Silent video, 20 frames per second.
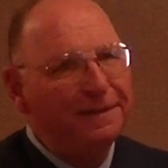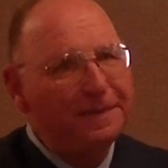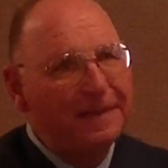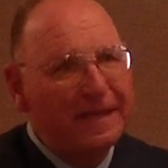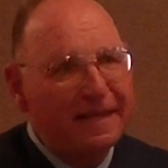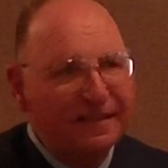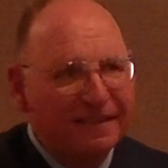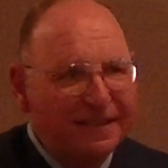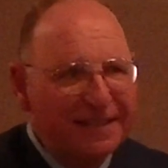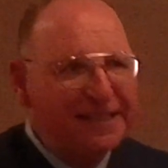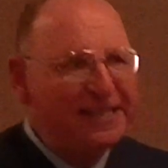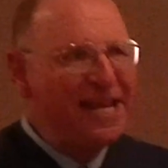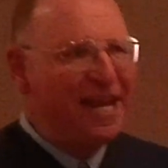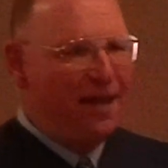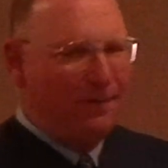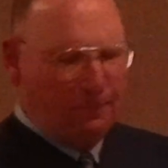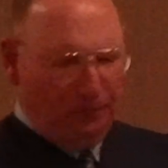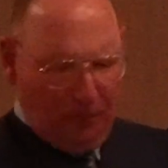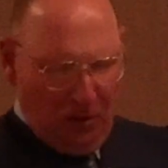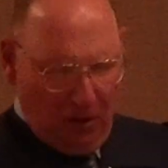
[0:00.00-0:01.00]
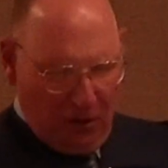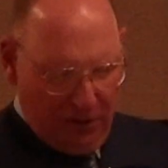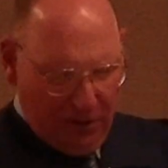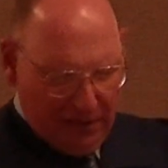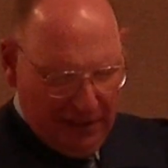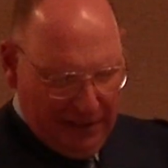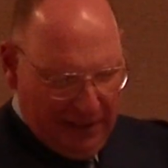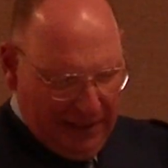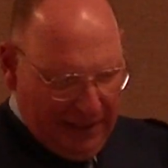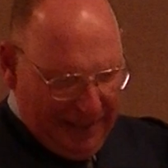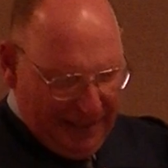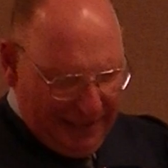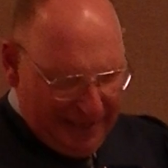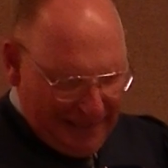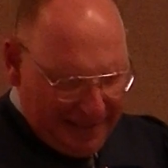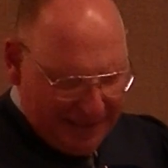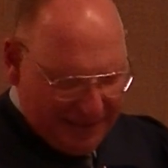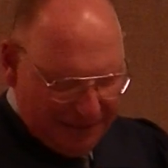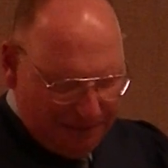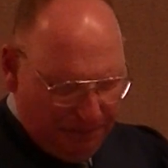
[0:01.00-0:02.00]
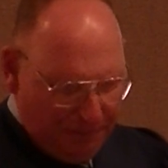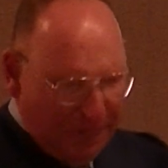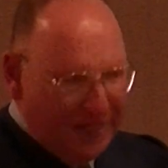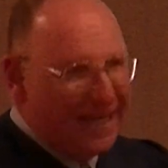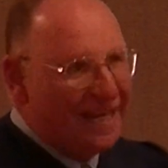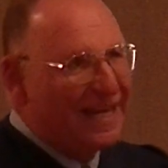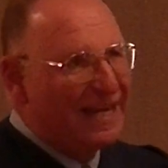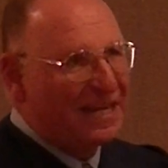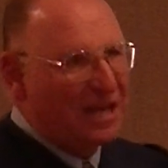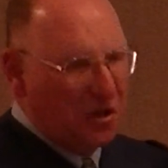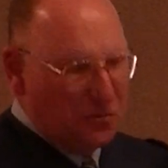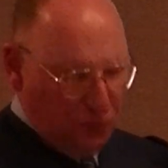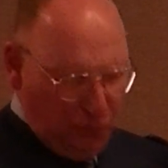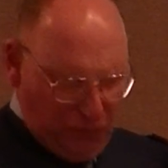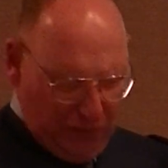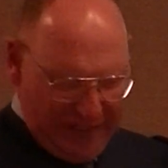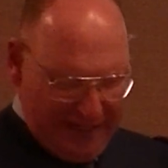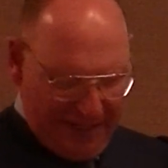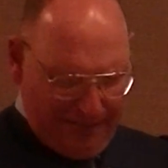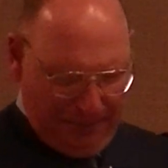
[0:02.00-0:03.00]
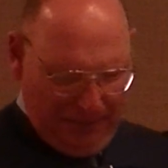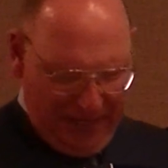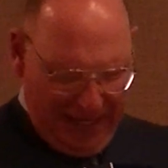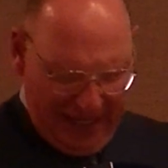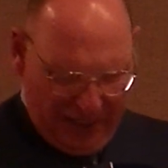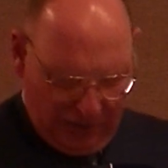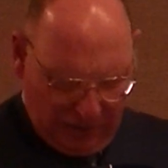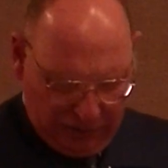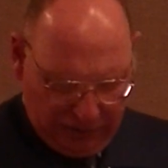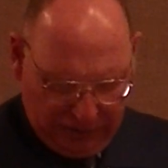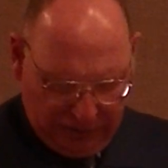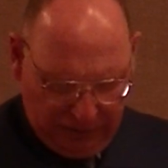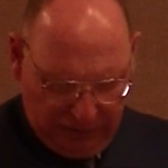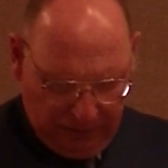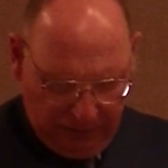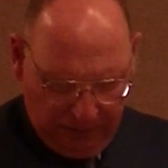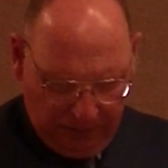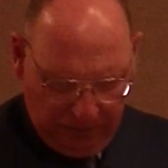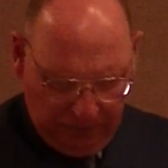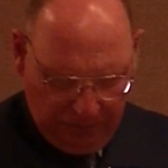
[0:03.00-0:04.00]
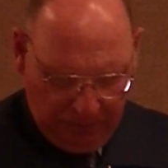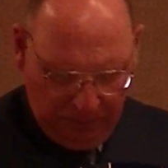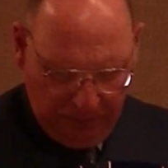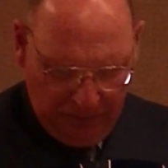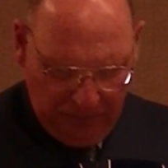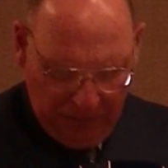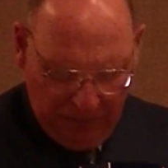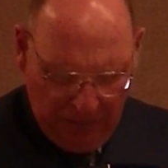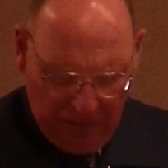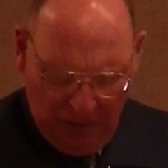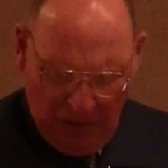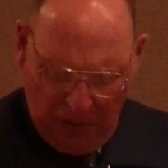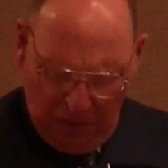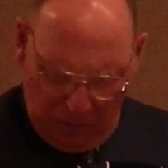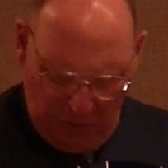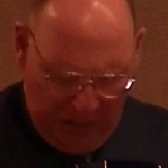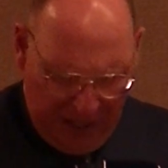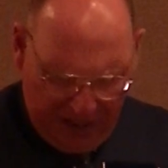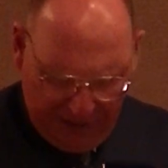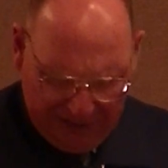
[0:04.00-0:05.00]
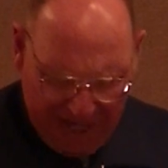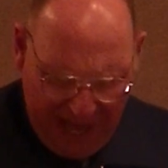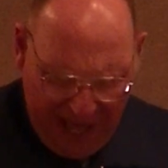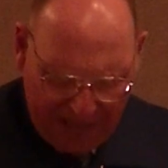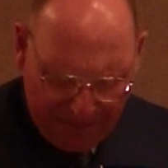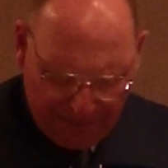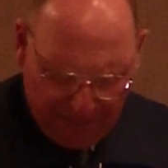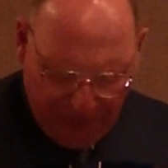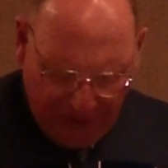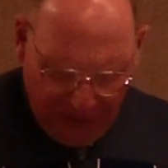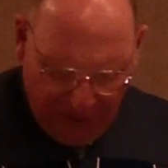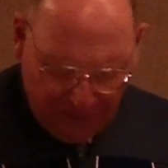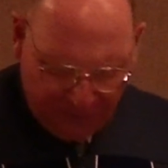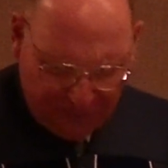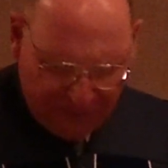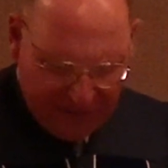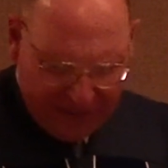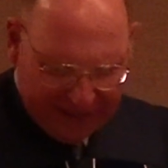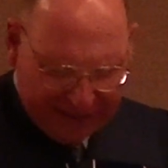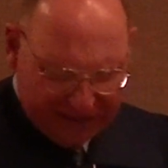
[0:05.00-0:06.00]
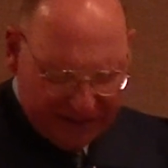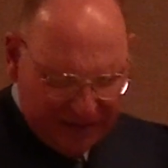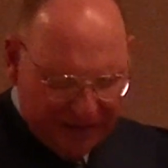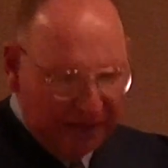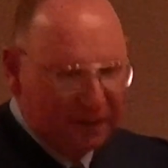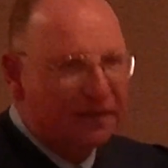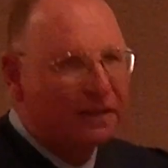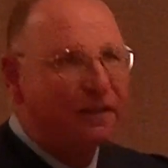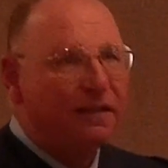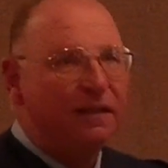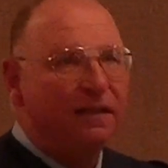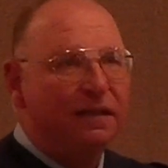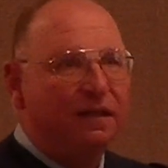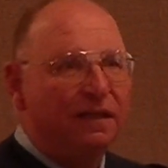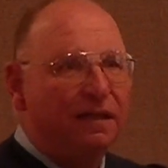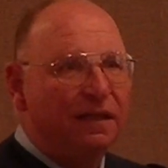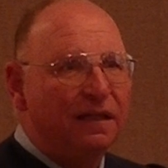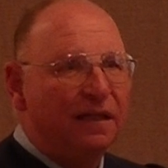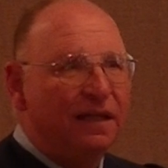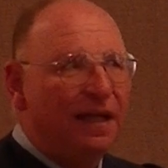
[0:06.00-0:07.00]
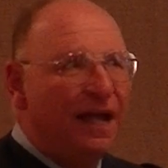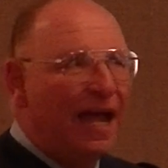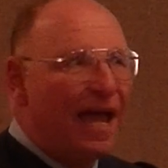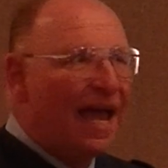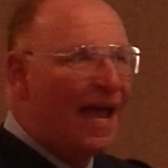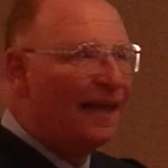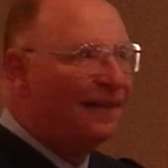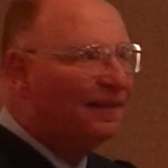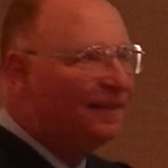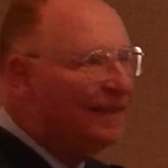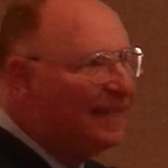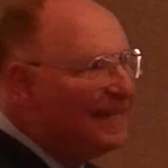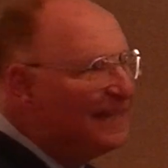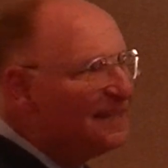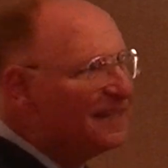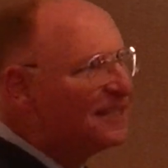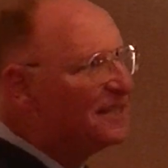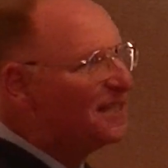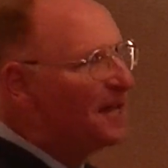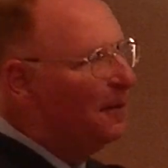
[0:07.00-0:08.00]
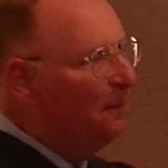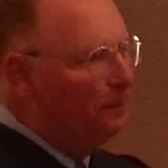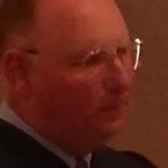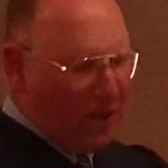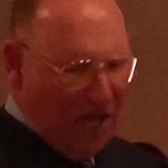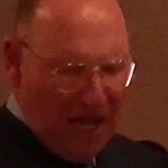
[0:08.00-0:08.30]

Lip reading: The temple is being rebuilt. While not perfect, at least some